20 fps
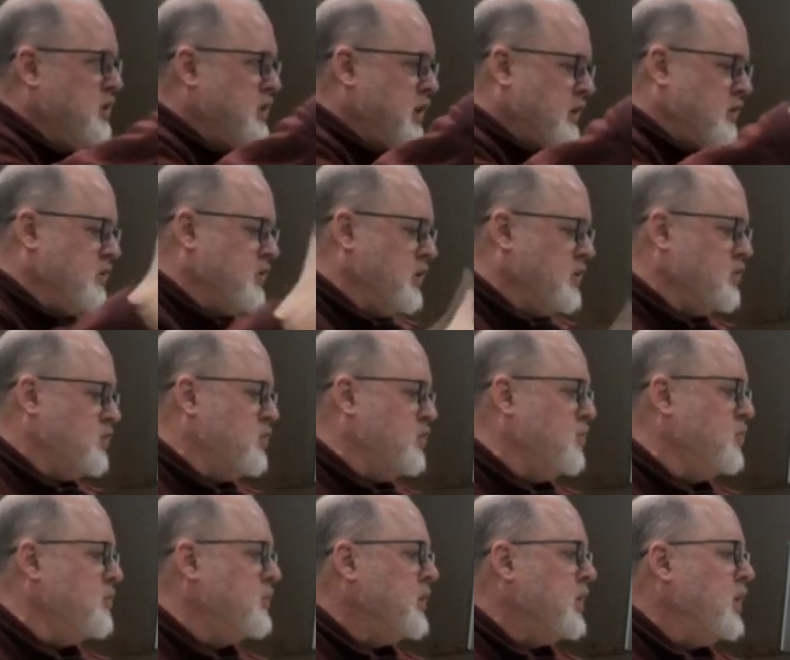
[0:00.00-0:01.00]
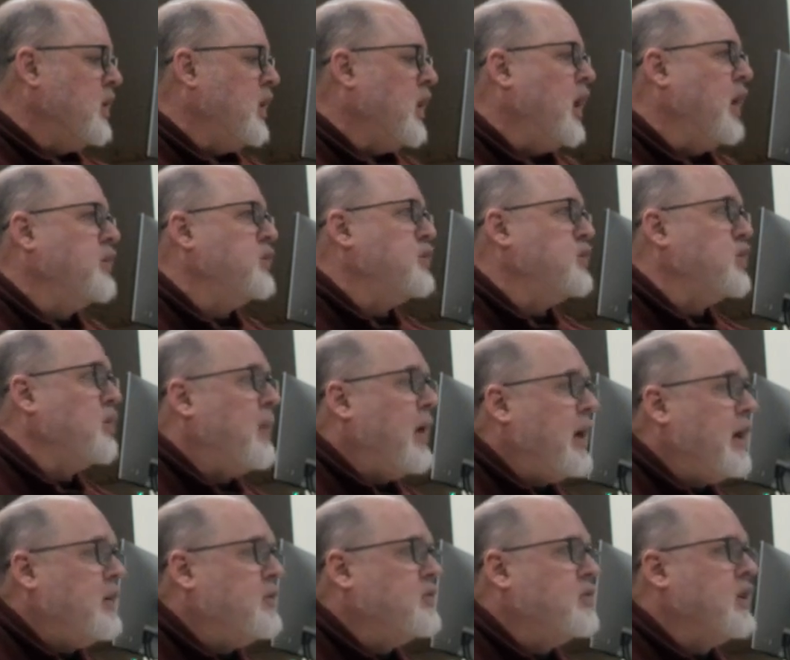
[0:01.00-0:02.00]
takes us into other
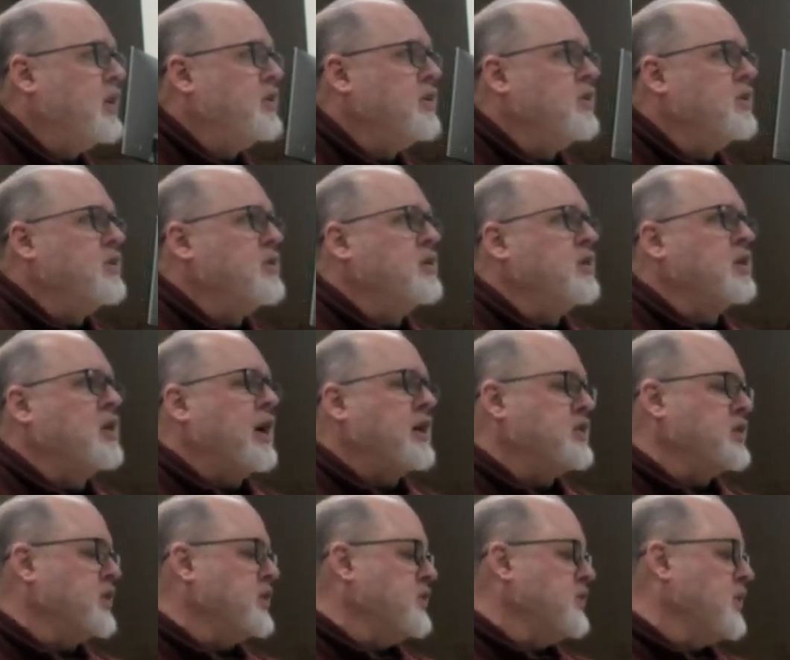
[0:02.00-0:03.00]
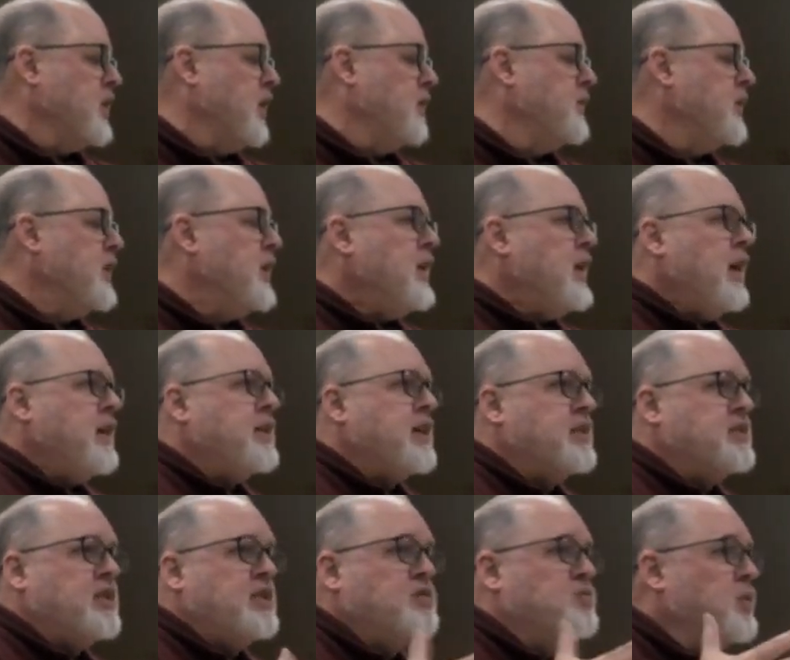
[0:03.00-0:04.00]
domains than the logic itself. And that
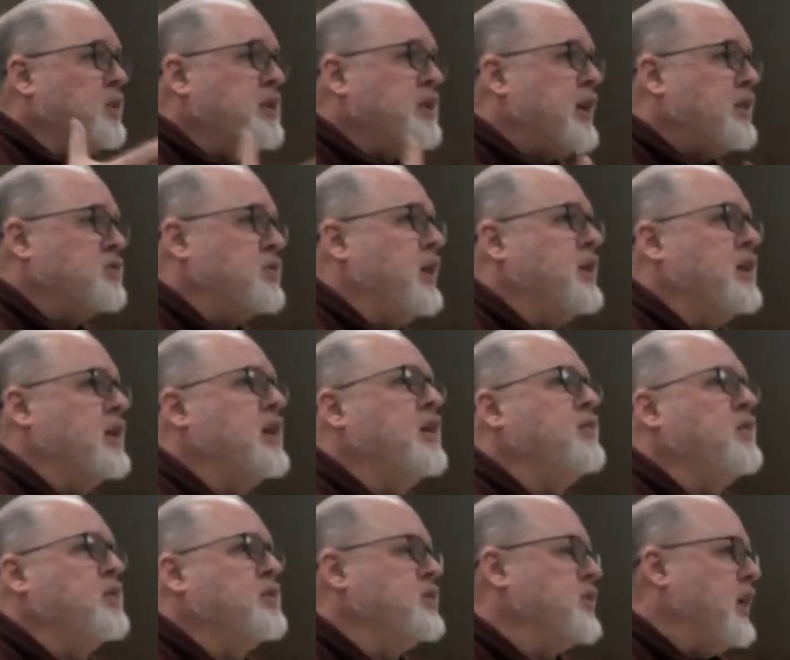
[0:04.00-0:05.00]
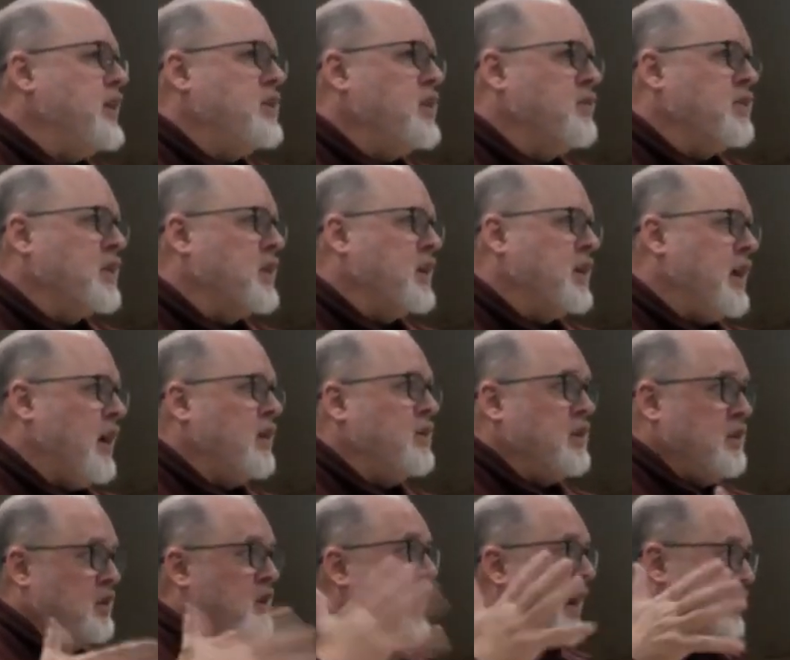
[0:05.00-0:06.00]
is, he's really not trying to give you a scientific account
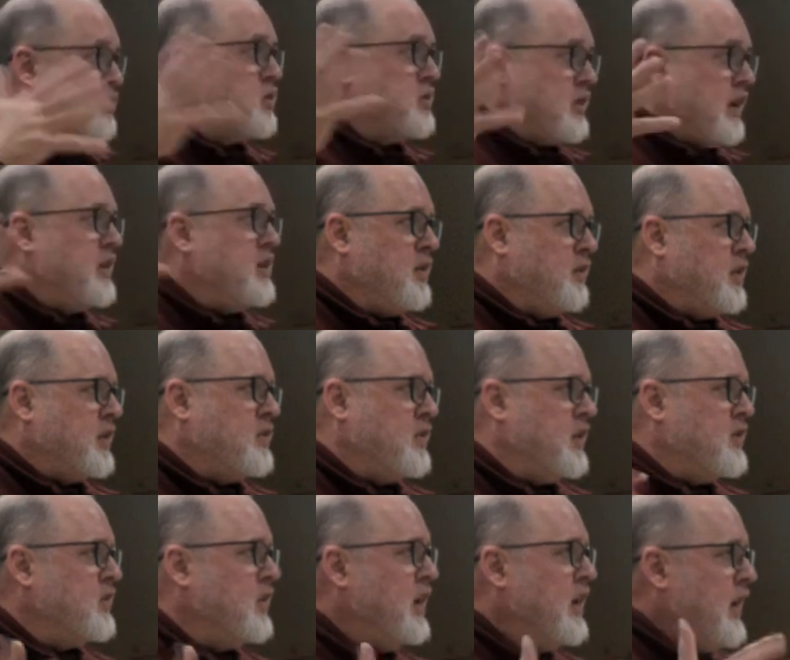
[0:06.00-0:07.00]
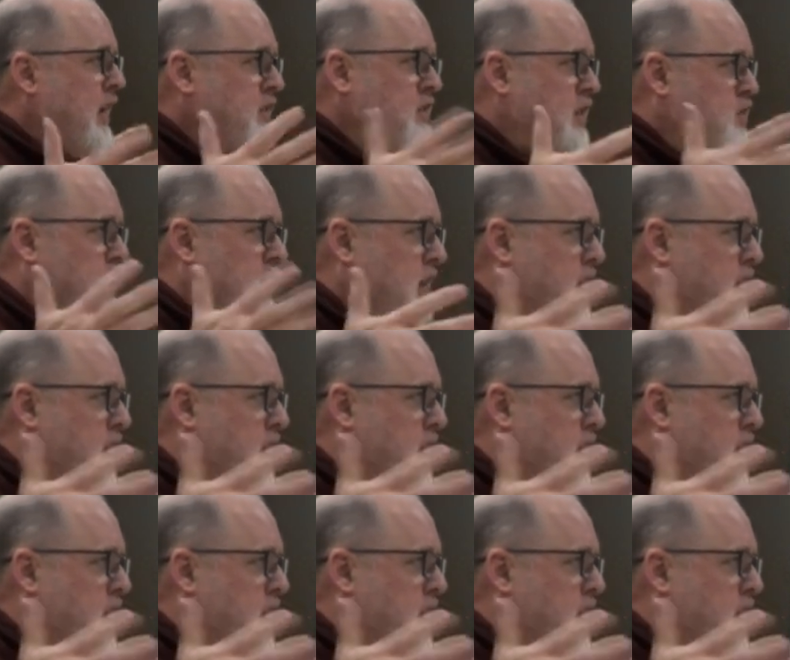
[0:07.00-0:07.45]
in the natural scientific sense. He's not trying